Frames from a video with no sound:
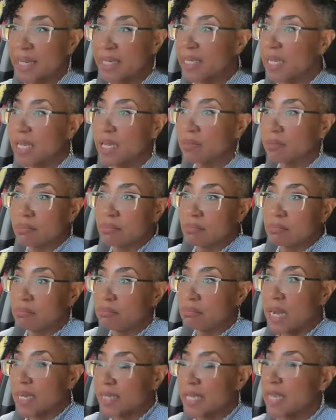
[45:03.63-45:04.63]
I can't,
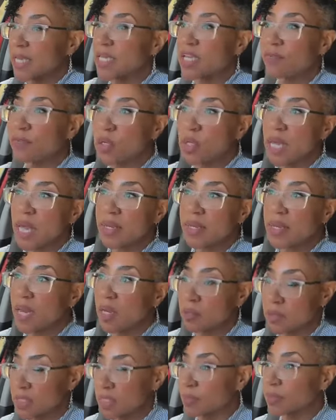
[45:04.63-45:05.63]
I can't give you
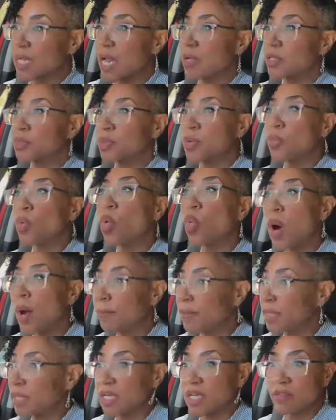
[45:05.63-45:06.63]
nothing else. Sometimes
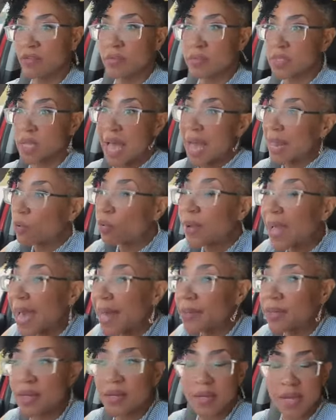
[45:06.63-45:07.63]
people want me to give them, so I
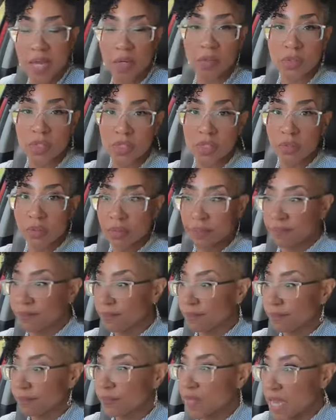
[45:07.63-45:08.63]
don't got nothing else.
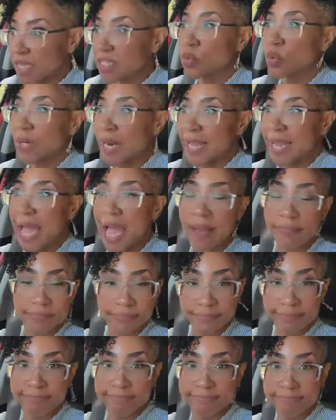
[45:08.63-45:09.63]
That's what I
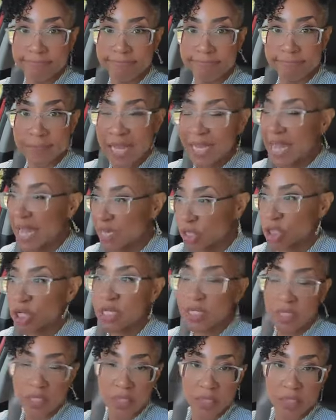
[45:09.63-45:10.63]
got. I
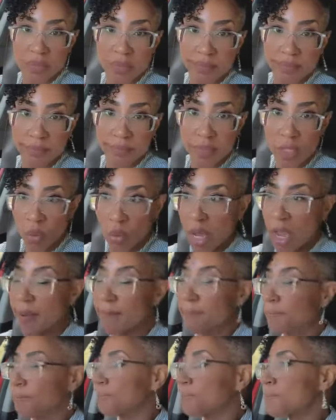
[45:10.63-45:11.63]
got Jesus.
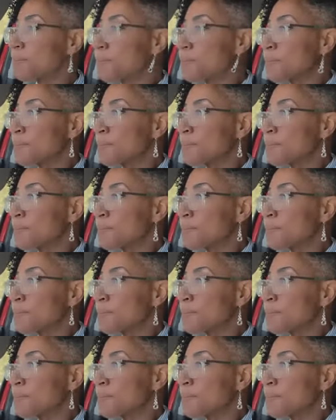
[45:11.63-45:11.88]
Okay.